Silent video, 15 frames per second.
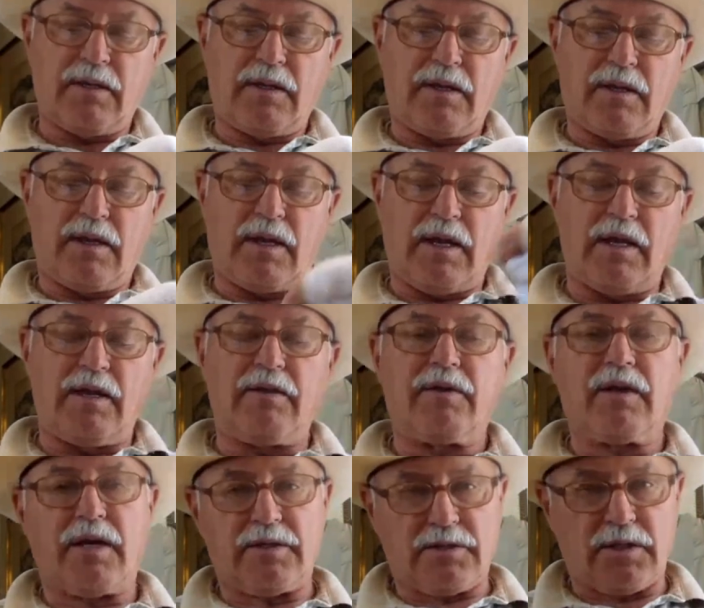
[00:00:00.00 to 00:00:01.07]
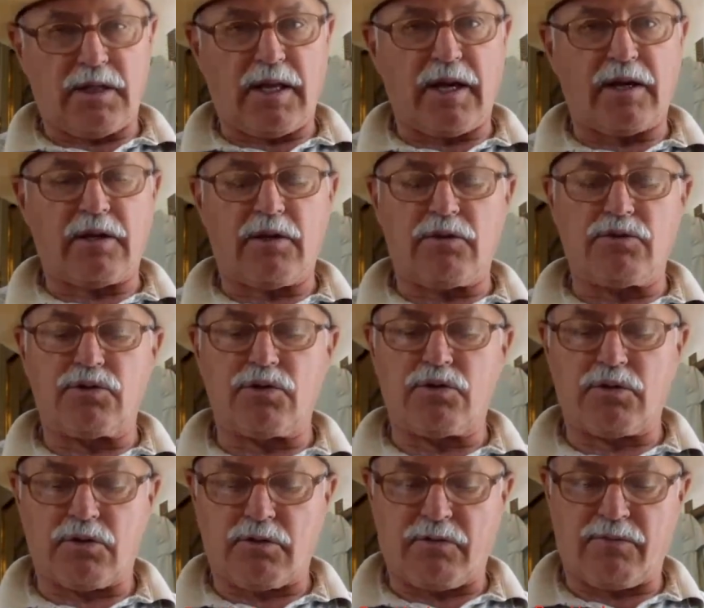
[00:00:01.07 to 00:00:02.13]
cuts a lot closer to the
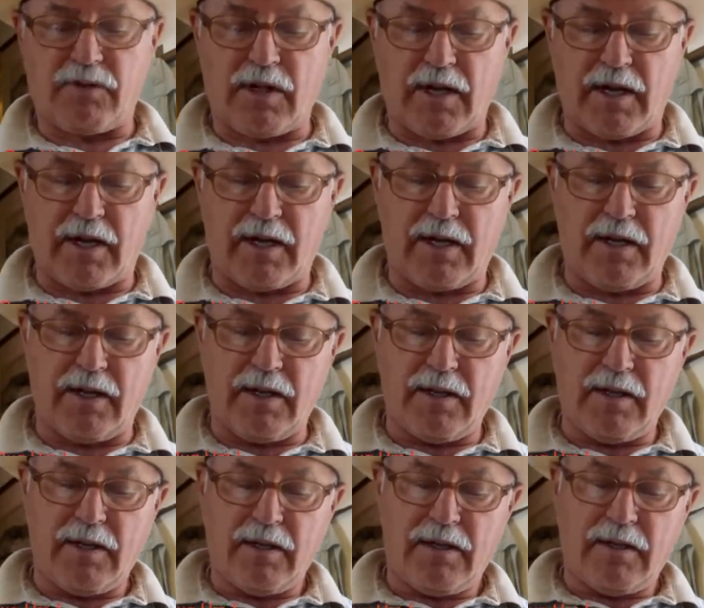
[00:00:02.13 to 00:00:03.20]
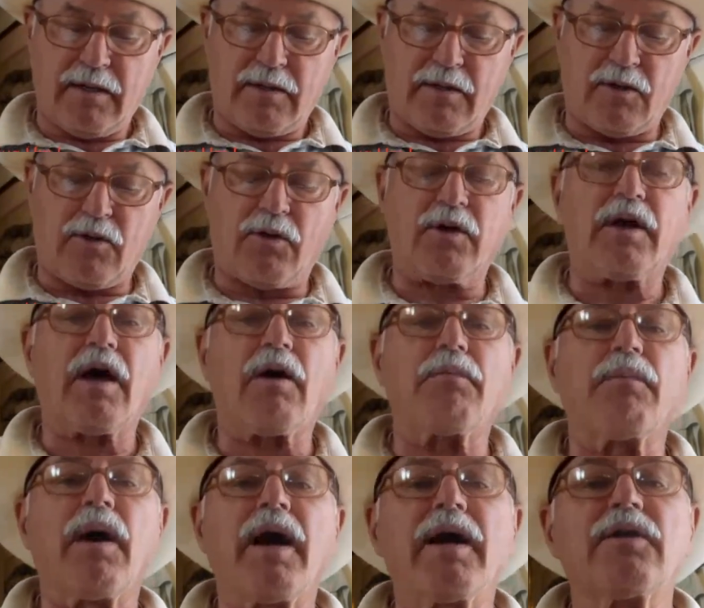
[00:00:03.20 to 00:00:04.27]
fly than going out and buying
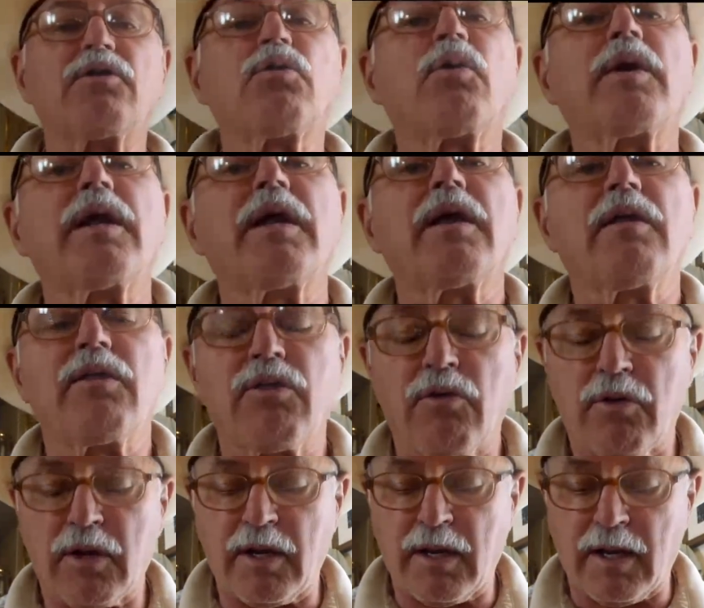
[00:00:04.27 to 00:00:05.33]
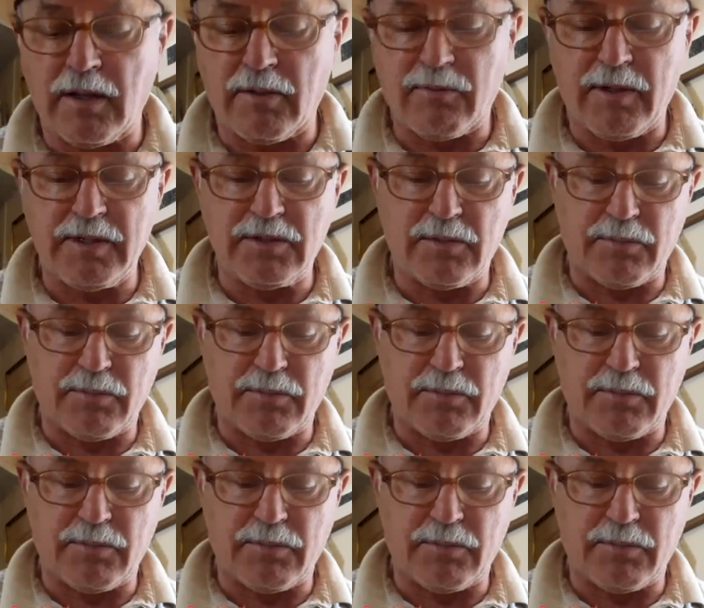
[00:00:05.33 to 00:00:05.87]
$20 and $30 razor blades.